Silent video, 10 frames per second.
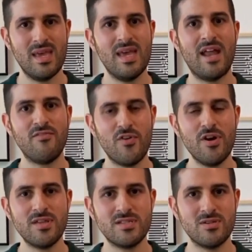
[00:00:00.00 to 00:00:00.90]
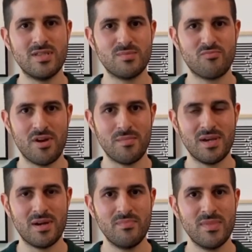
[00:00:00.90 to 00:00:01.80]
And further to this,
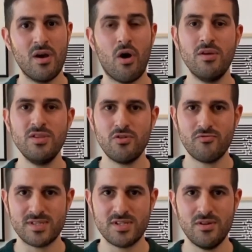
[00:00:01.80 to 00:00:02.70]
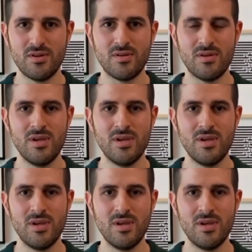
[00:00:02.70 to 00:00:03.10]
Premier, on your return,